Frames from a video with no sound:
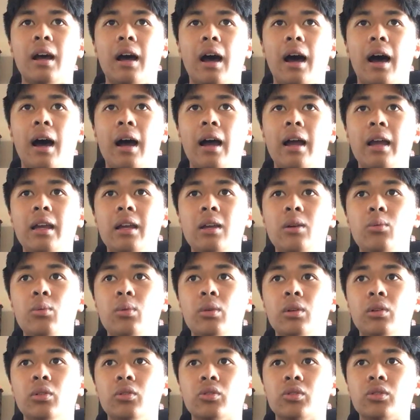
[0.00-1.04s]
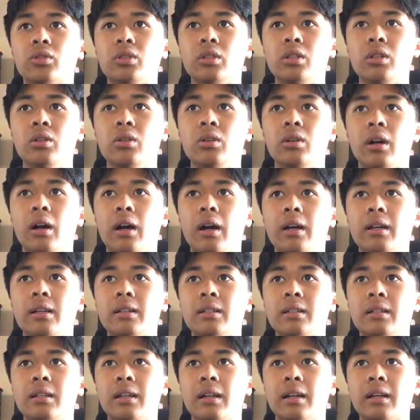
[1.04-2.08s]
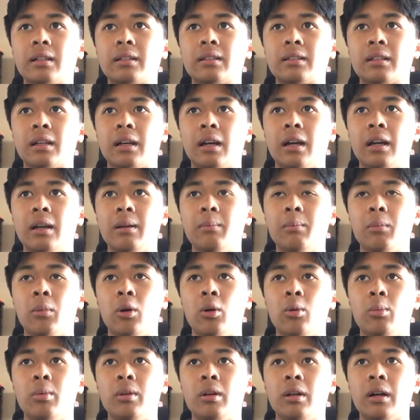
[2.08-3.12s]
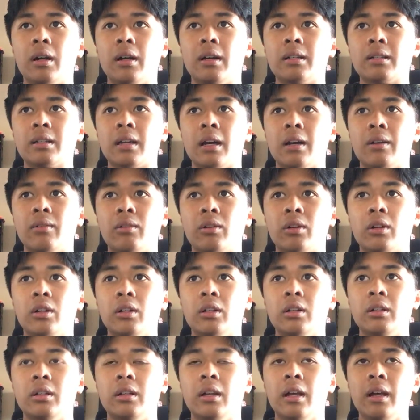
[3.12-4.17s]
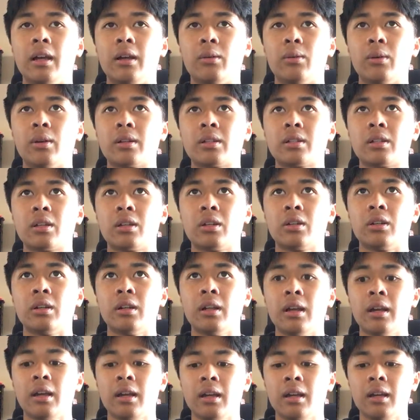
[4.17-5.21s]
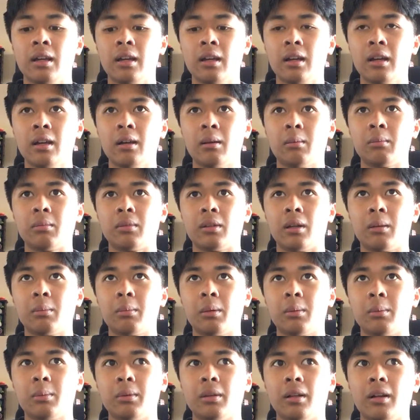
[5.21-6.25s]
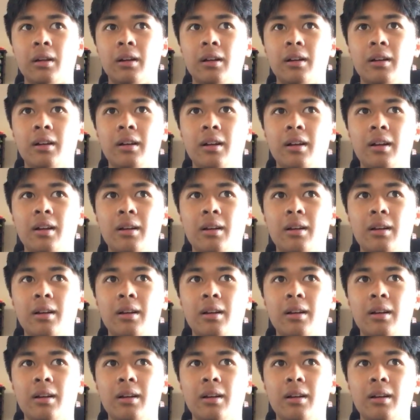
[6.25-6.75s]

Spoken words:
I will see you guys next time. Hope you guys have a good day, rest of your day. Blah blah blah.